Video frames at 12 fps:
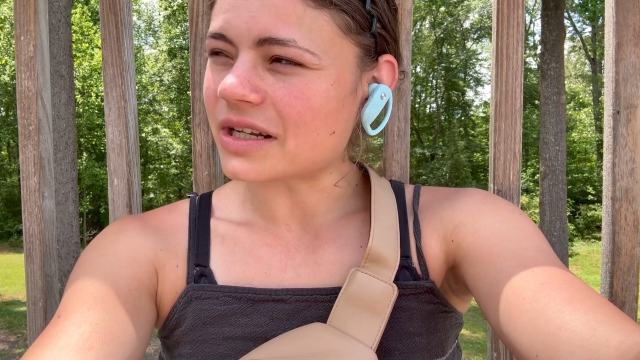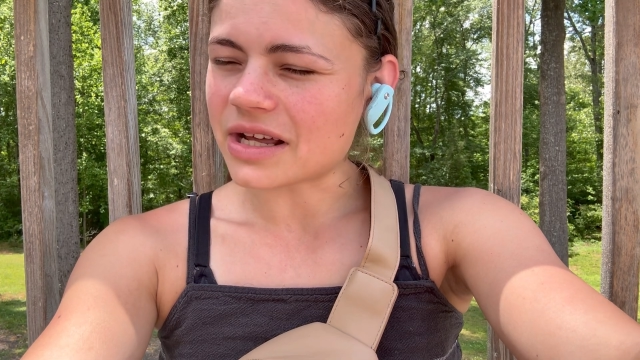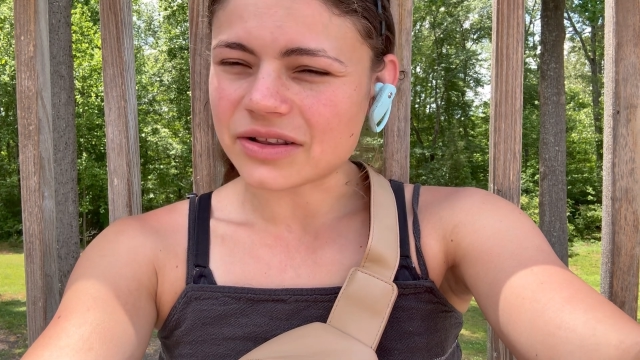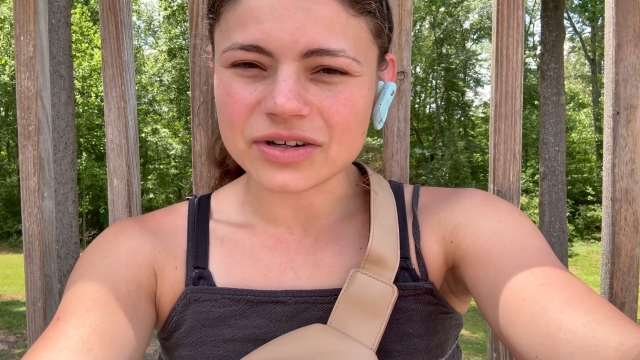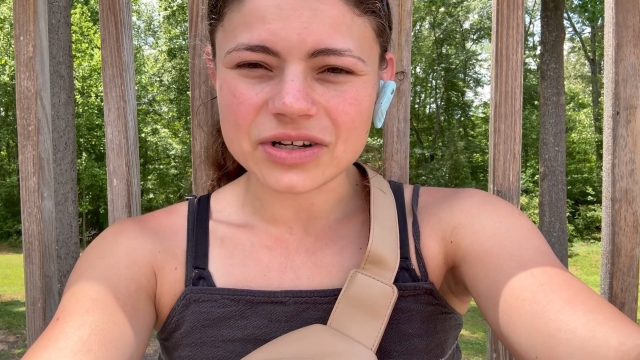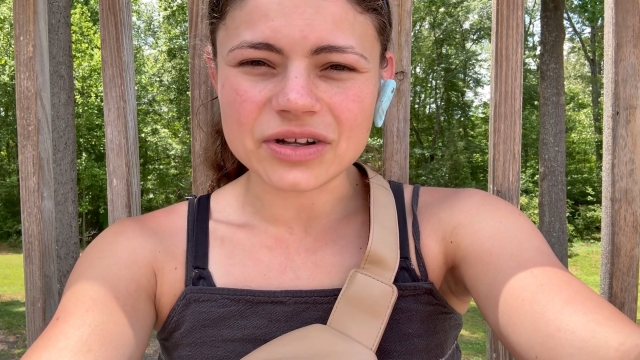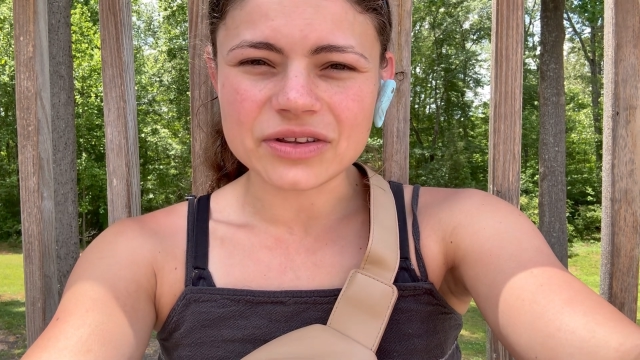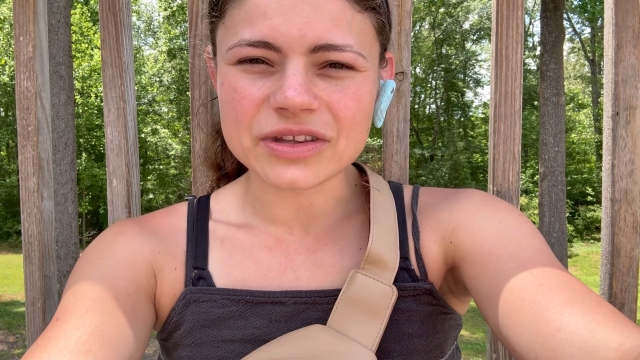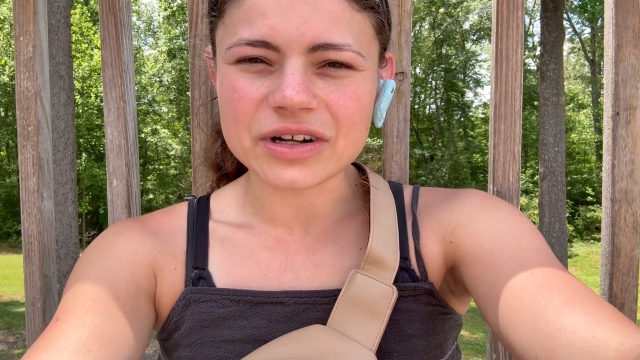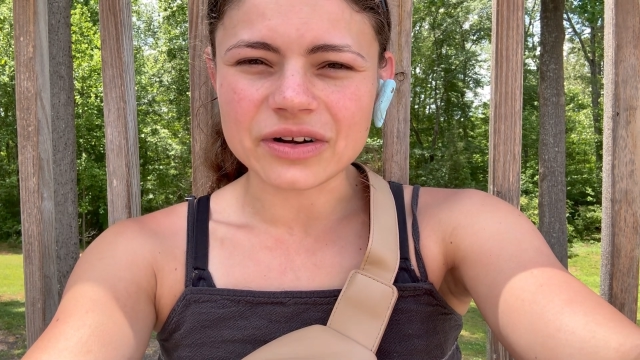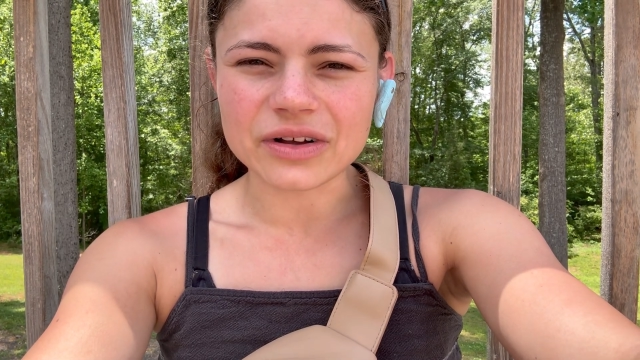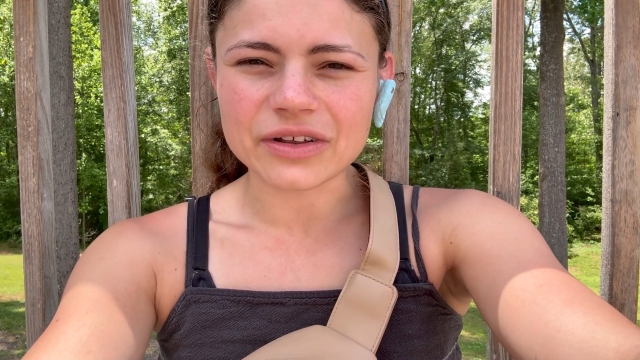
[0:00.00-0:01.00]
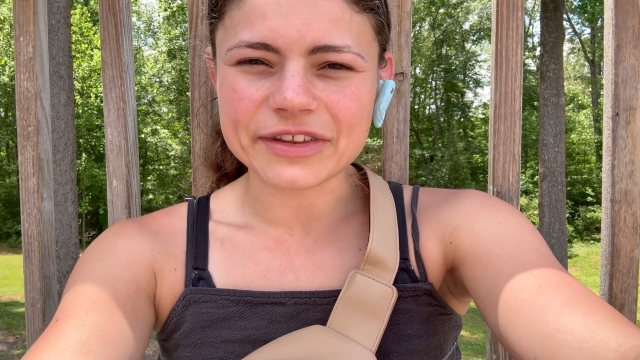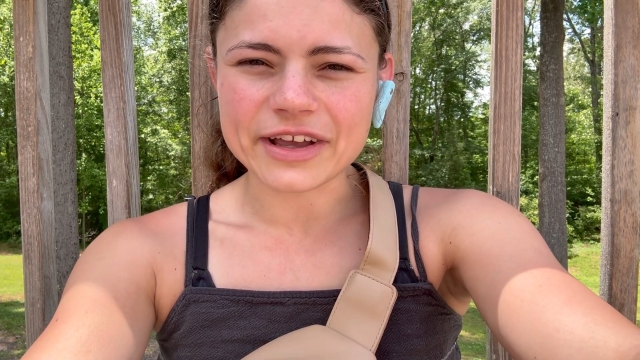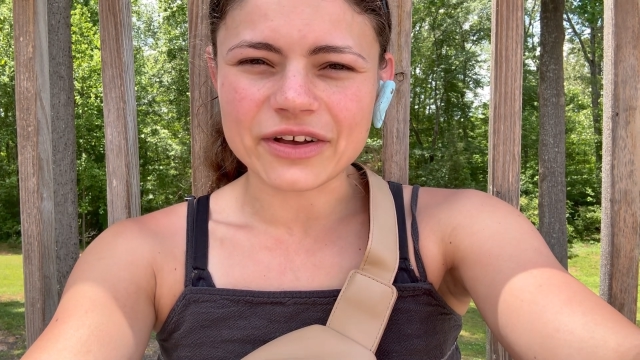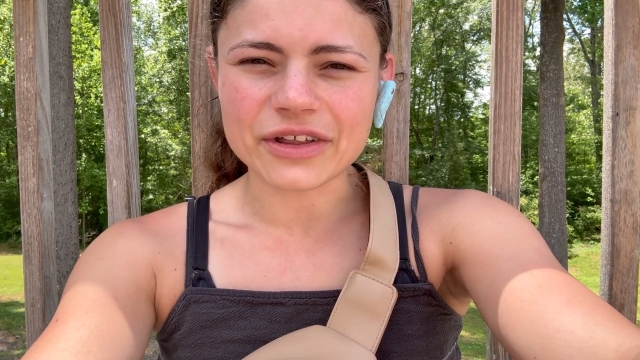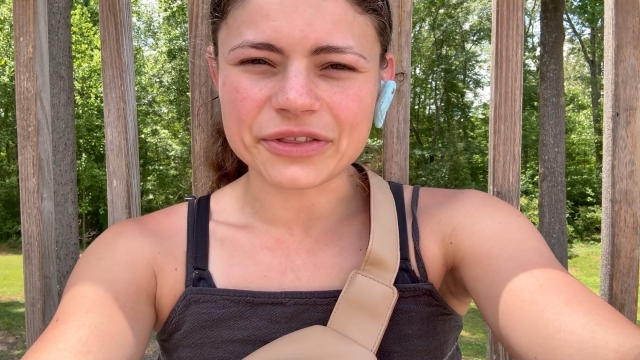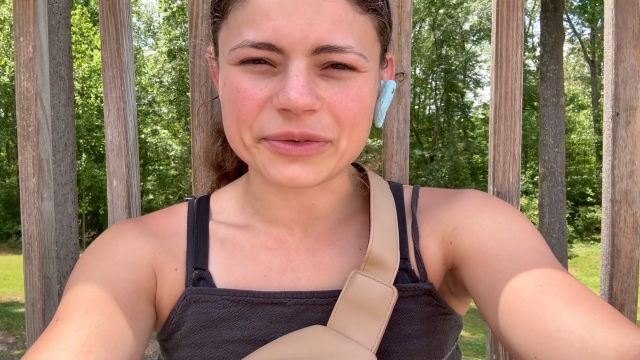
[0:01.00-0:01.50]
Now they
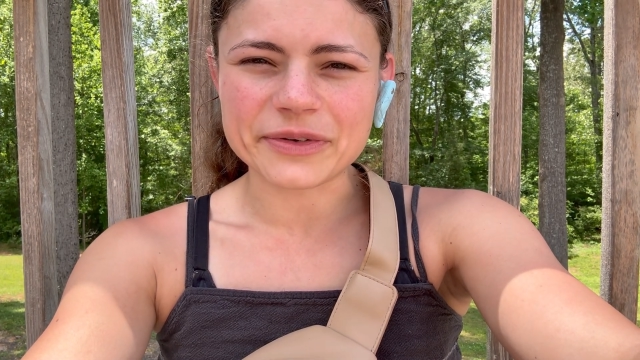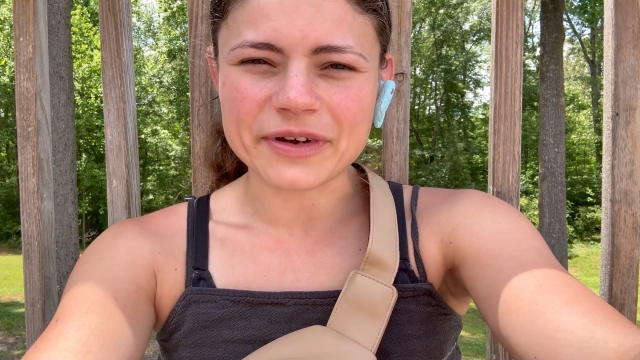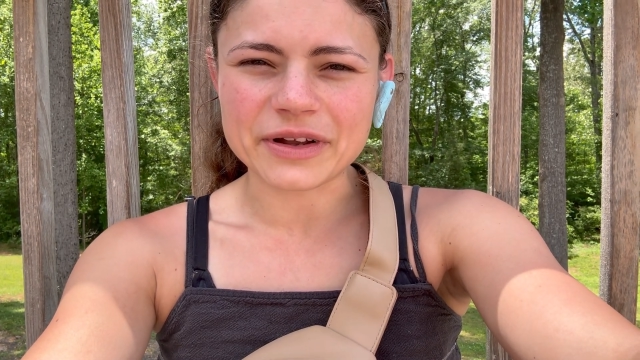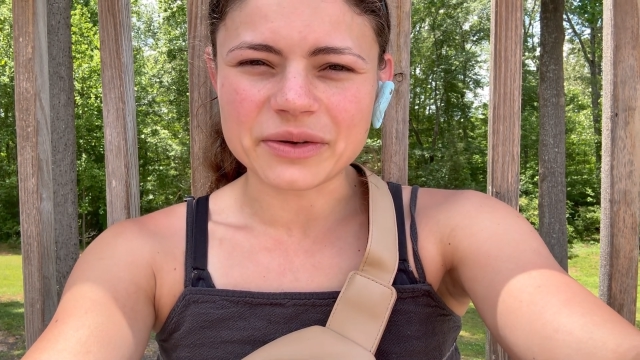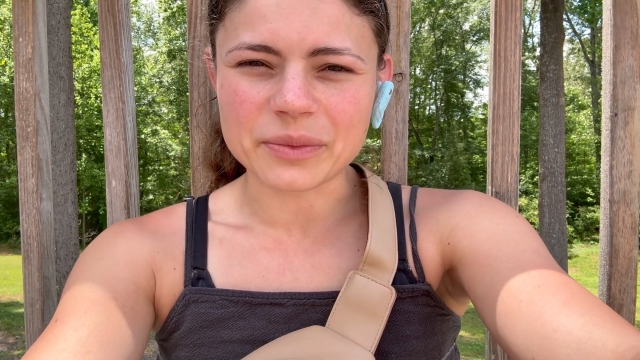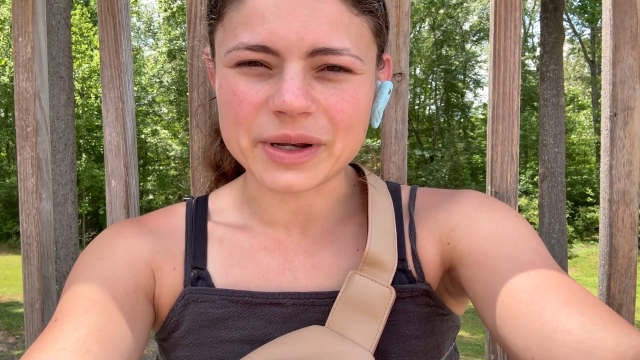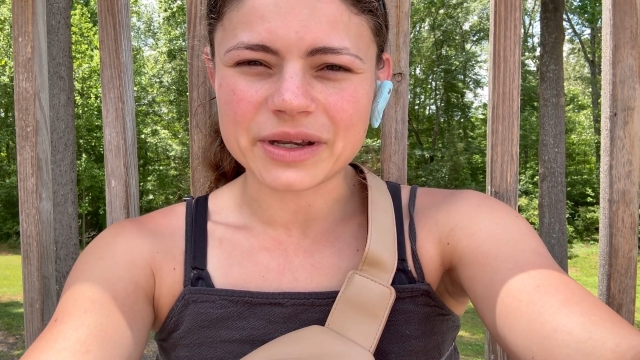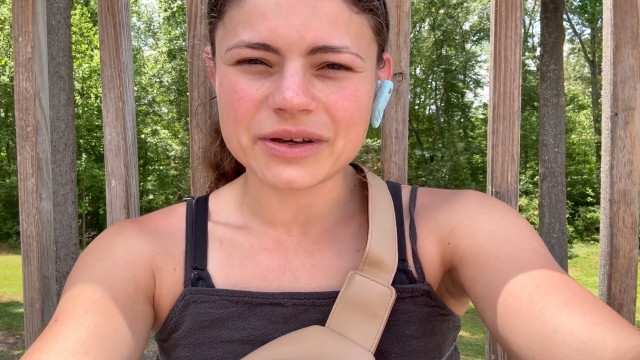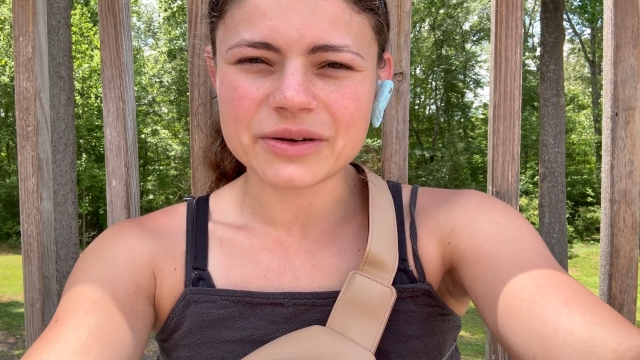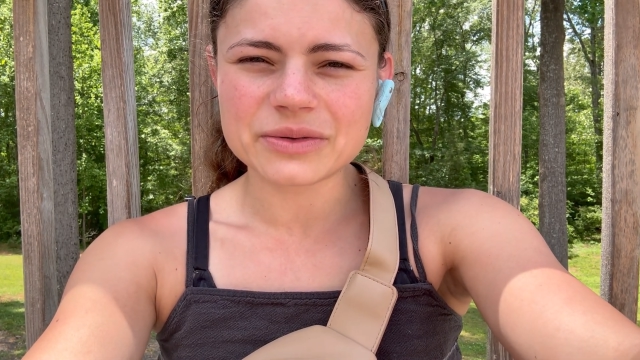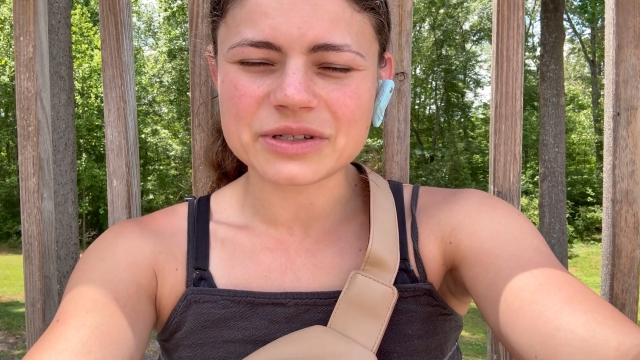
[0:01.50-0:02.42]
all three found a window